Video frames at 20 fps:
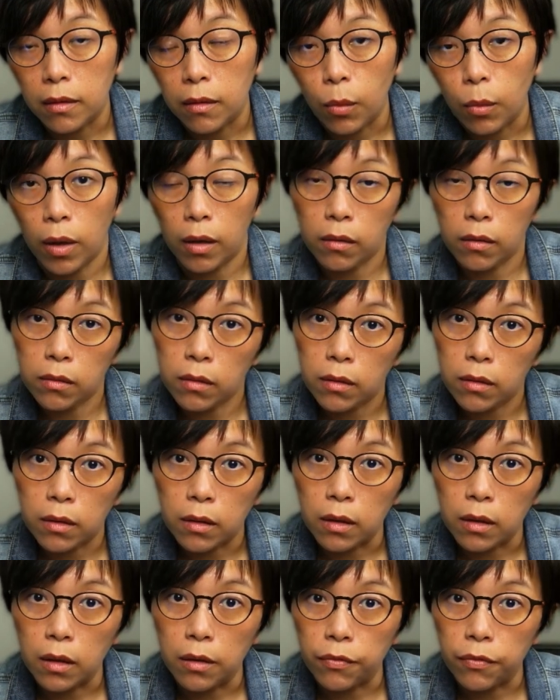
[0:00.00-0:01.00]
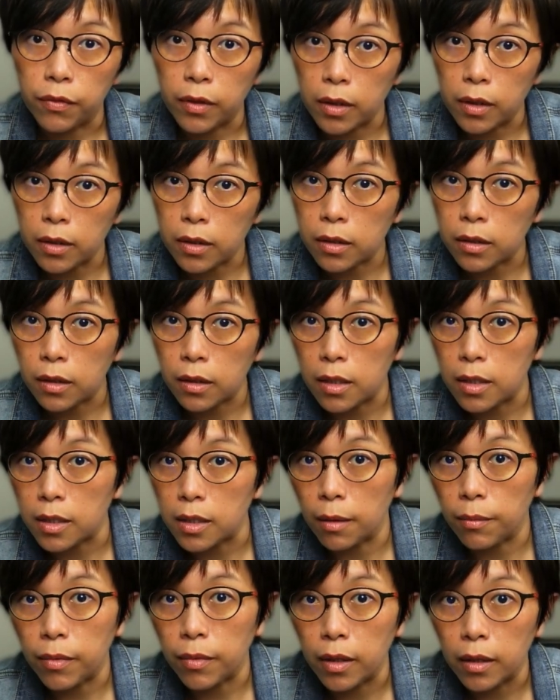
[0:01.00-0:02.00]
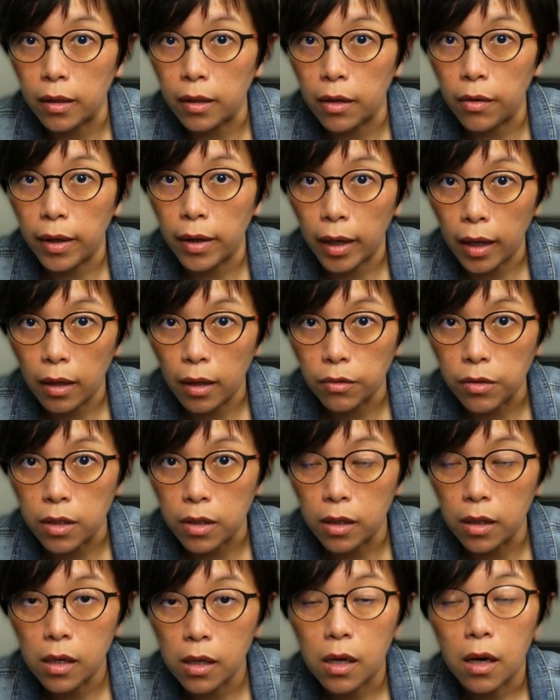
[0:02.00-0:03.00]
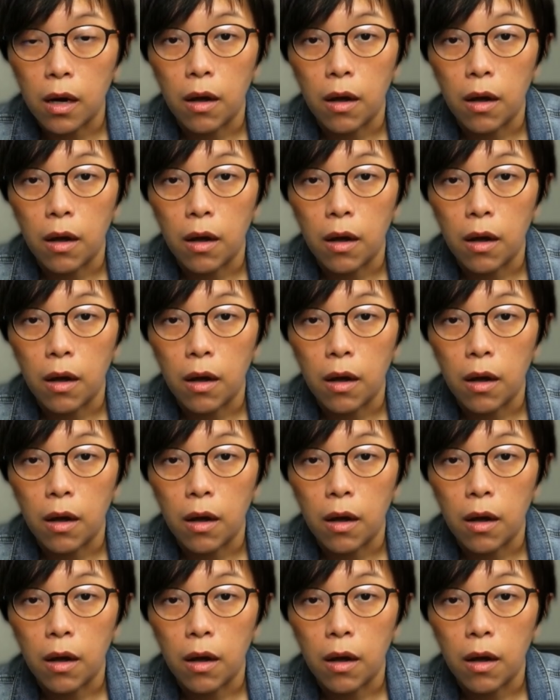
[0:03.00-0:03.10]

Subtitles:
Well, if this is something that you encounter,